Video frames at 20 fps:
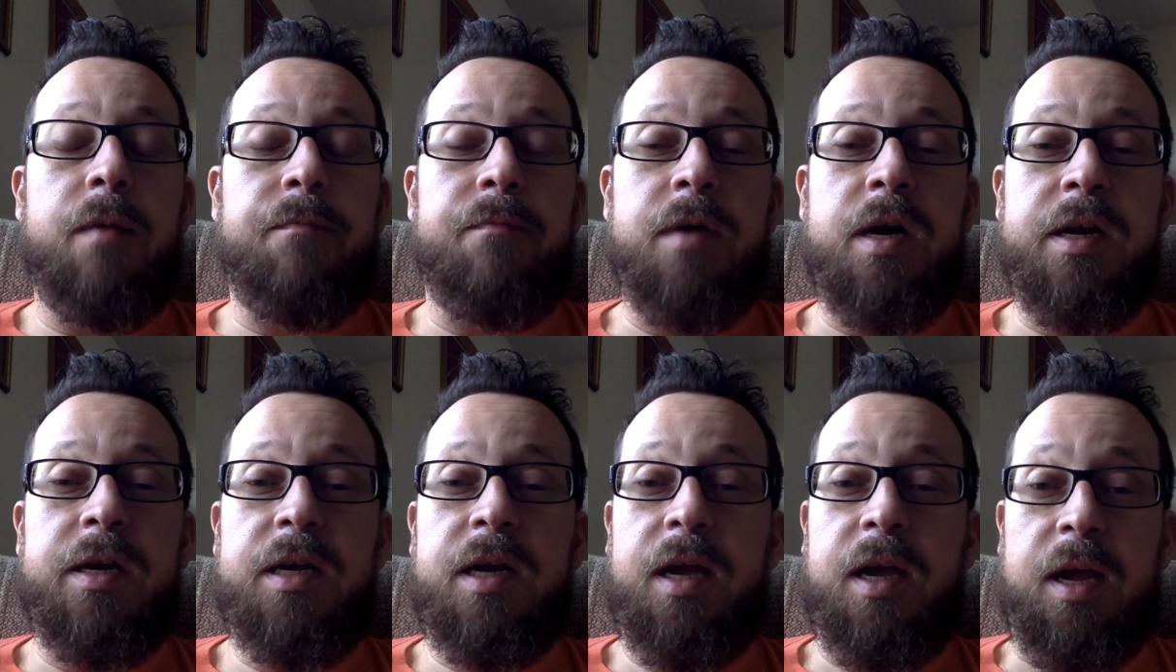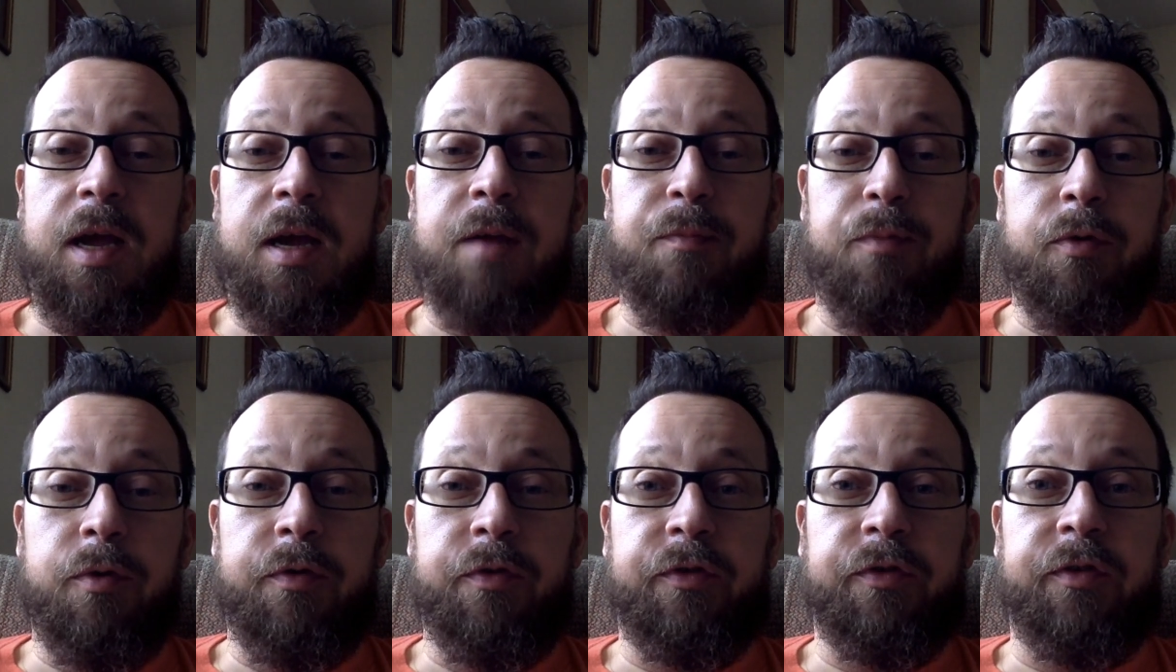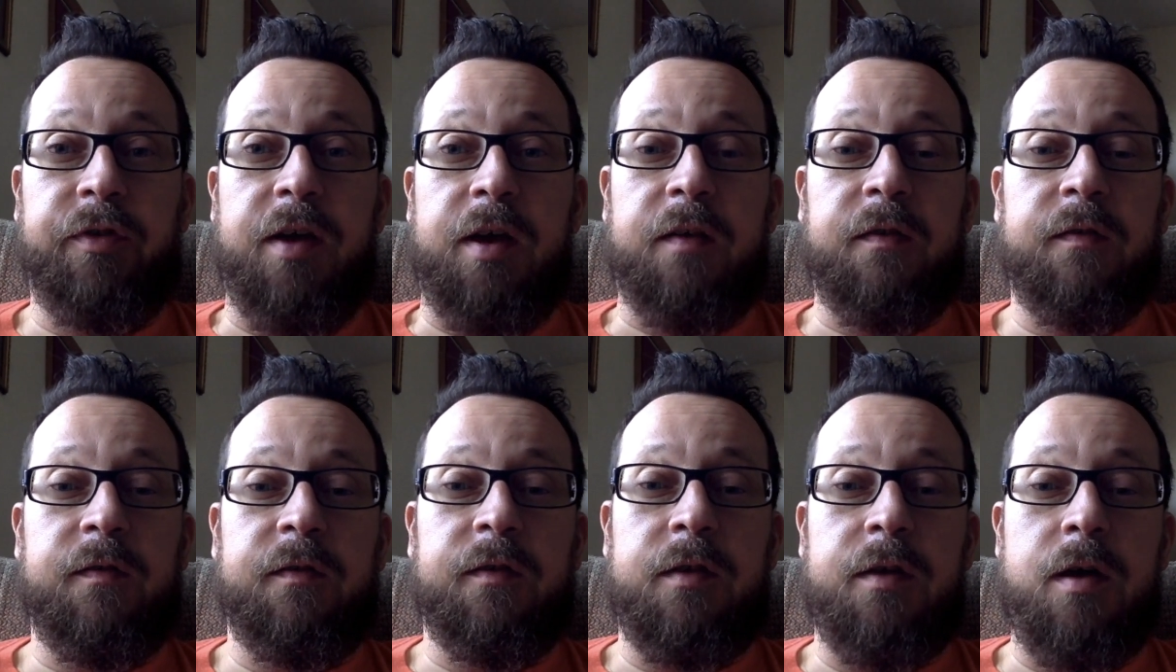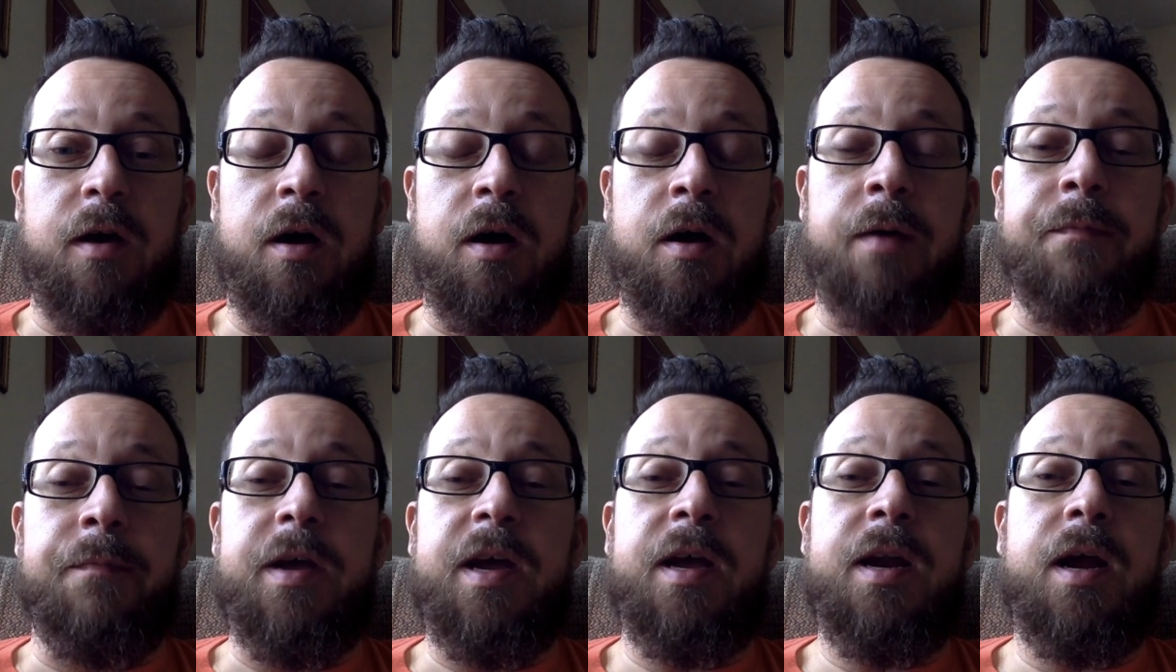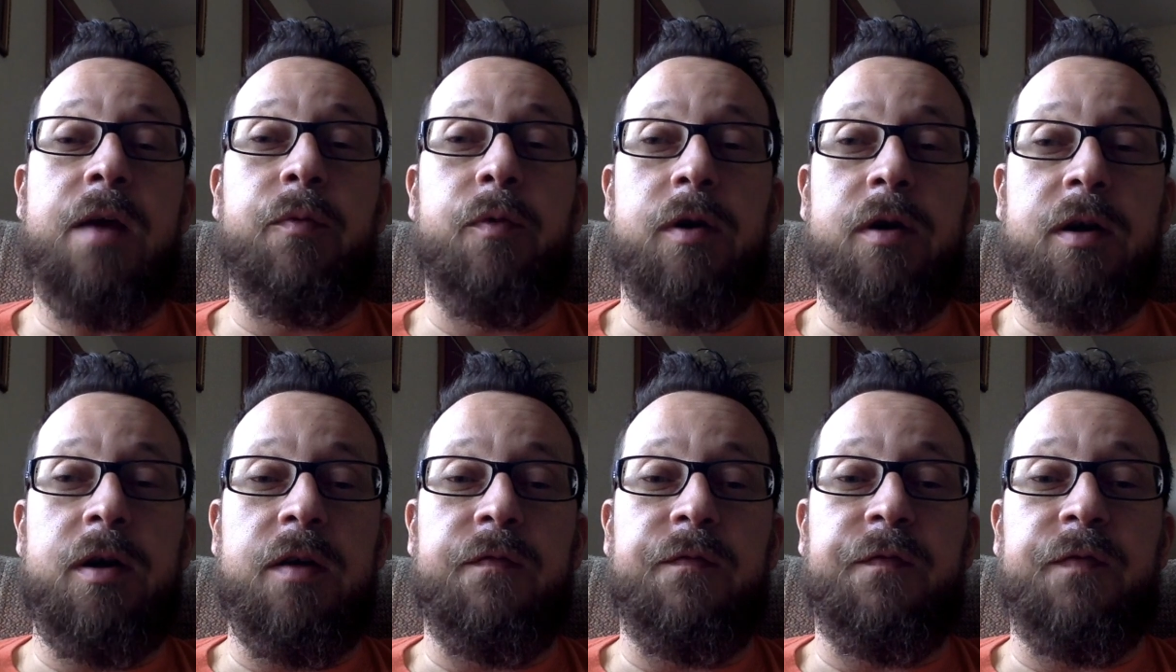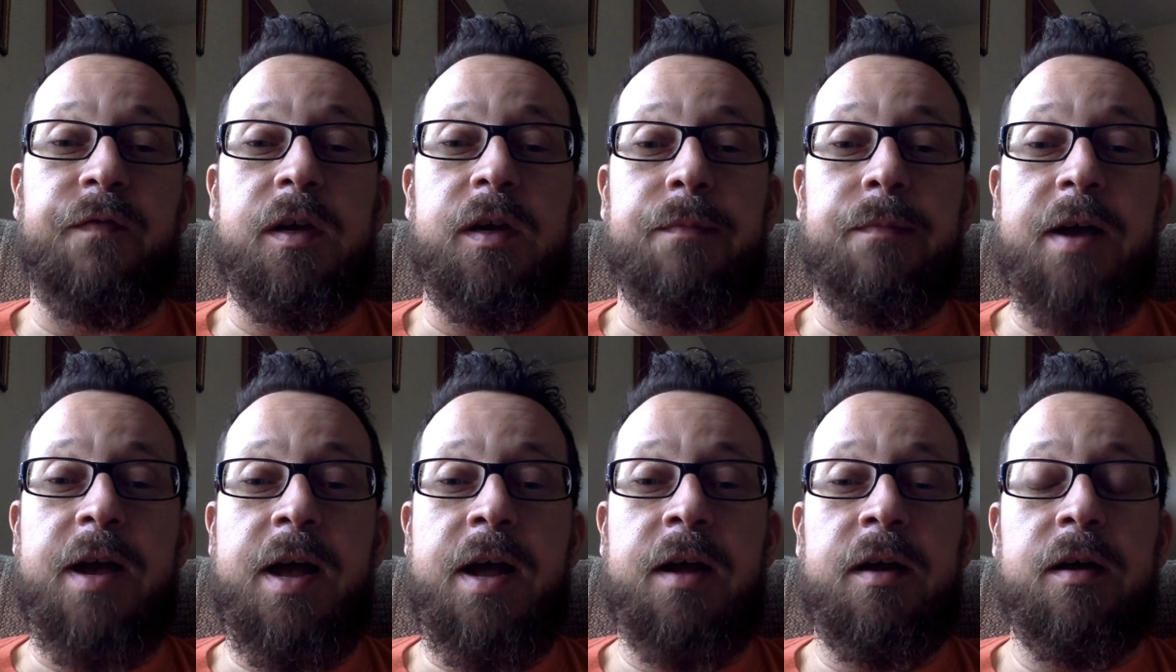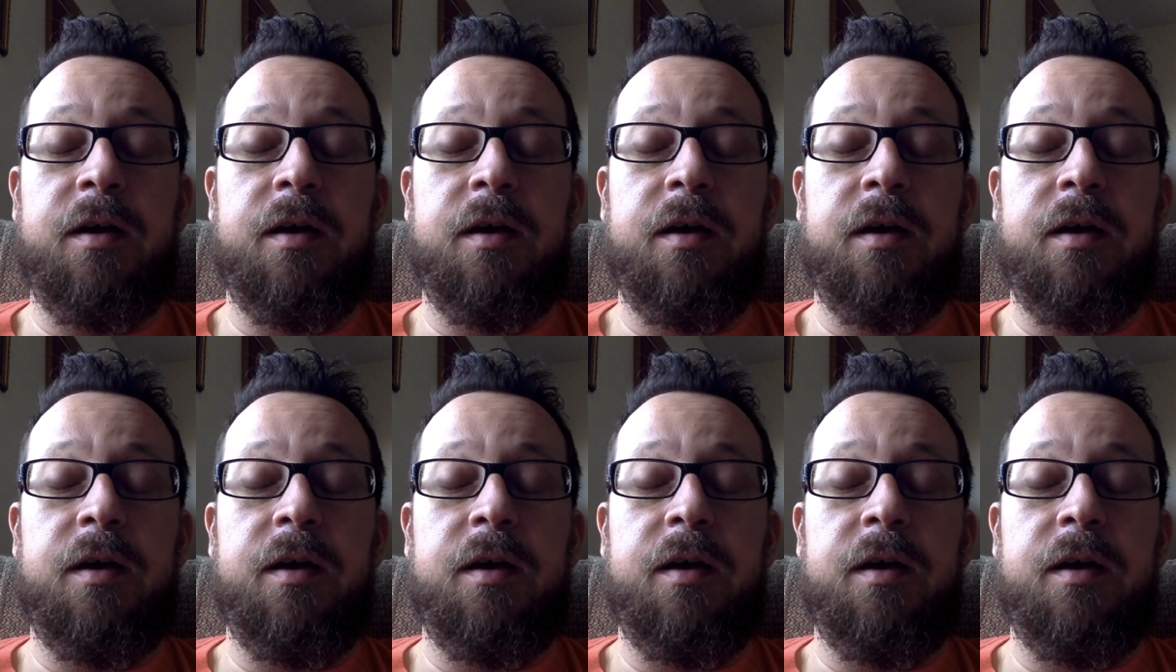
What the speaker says: Monday, April 6th. And I will give feedback